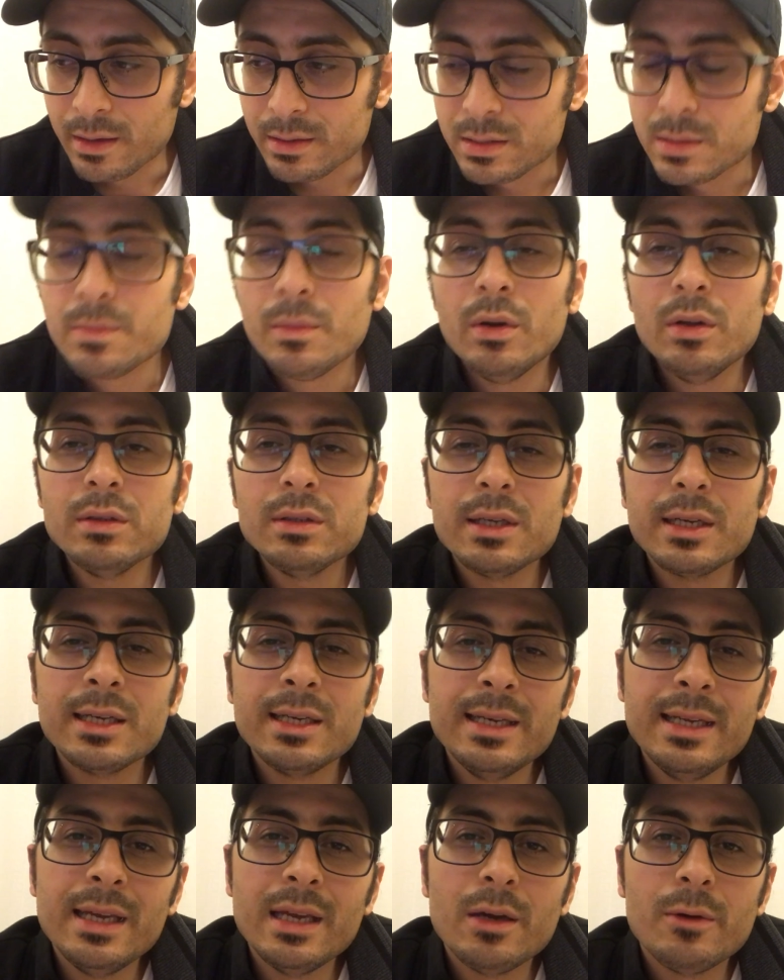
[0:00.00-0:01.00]
small
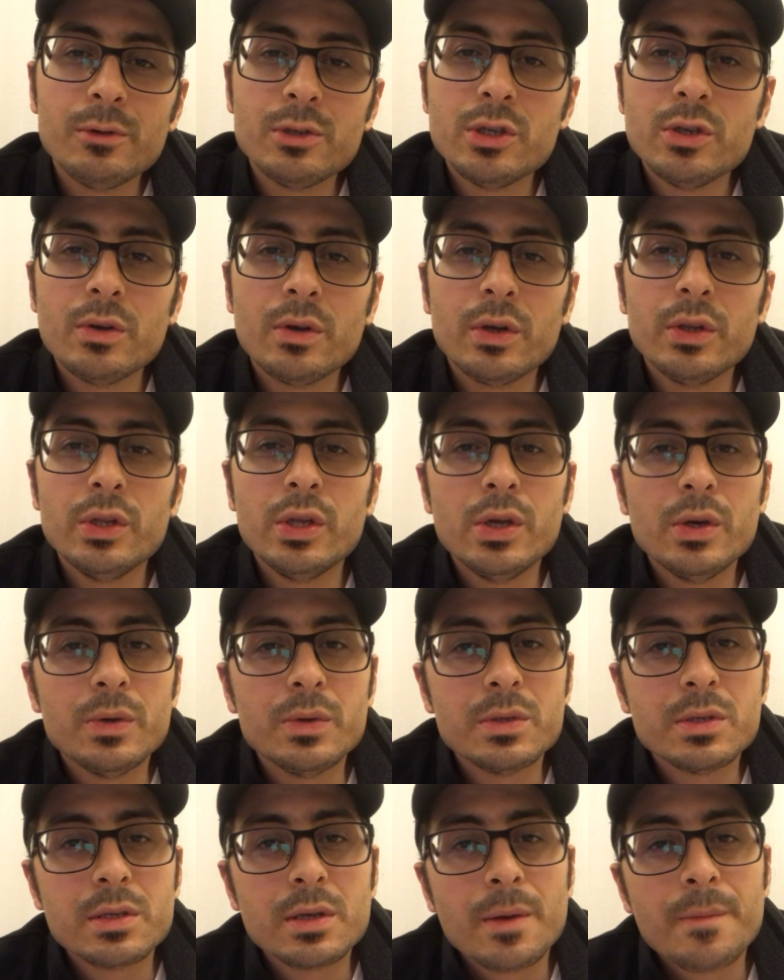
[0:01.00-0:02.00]
technique which you could
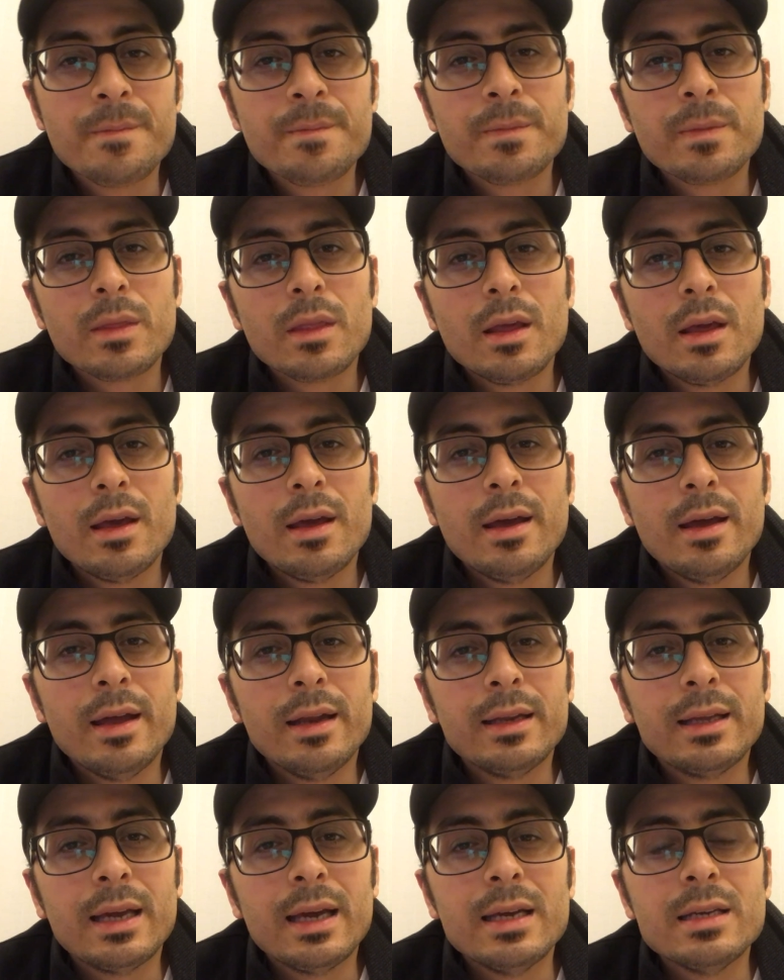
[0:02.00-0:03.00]
use
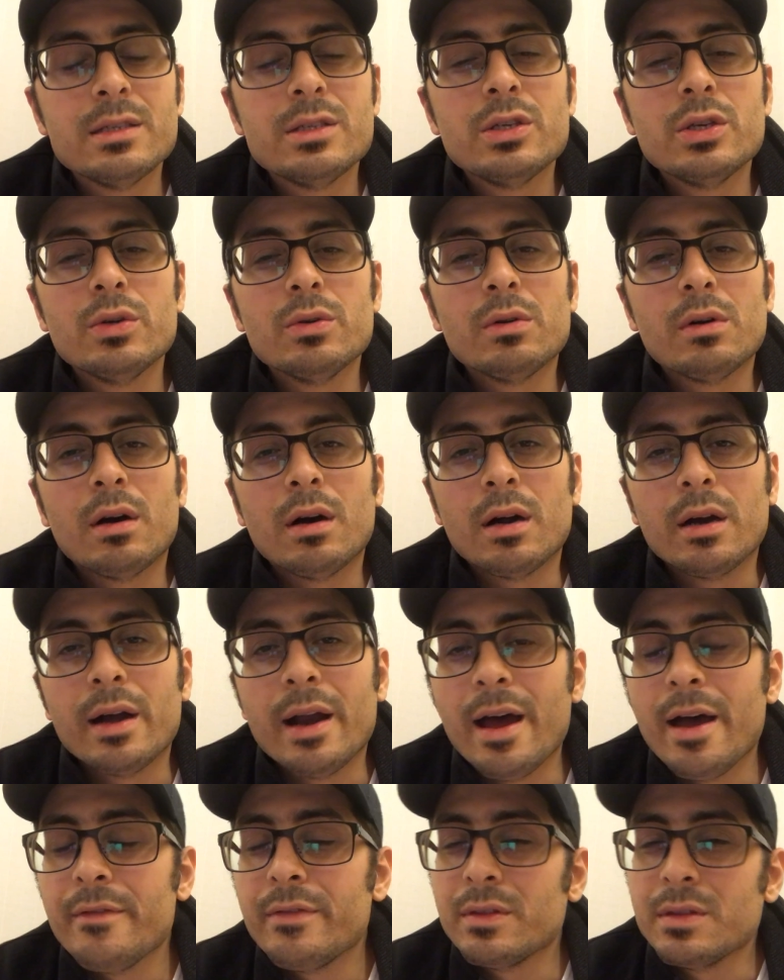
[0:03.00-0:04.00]
in case you are
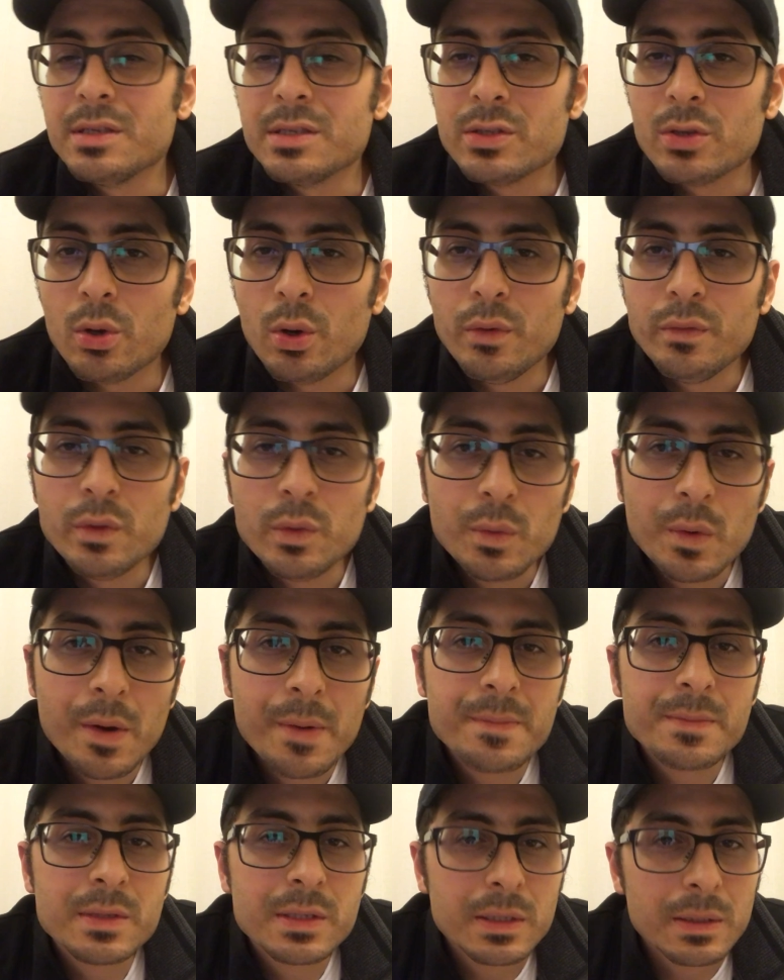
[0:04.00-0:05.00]
having this
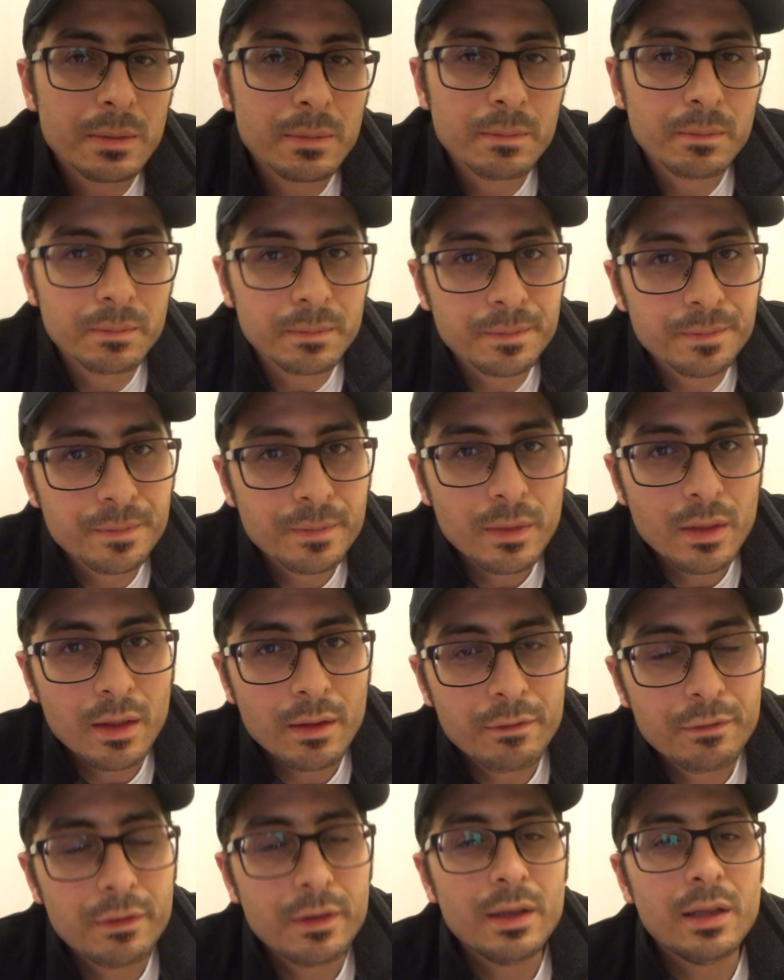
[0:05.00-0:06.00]
overwhelmed
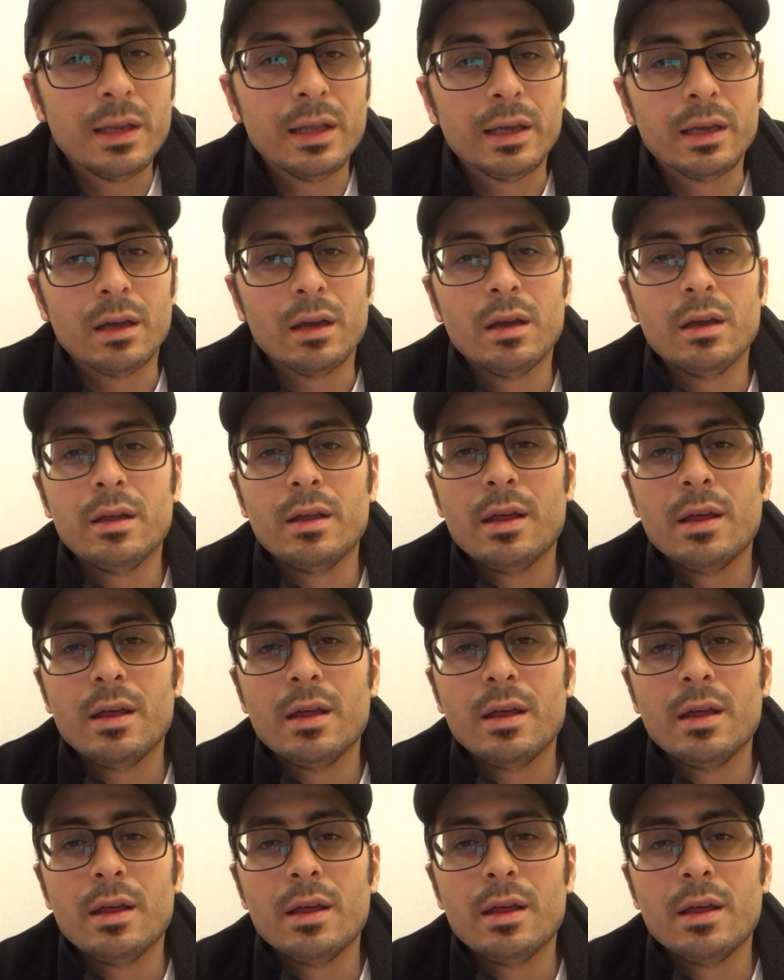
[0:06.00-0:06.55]
feeling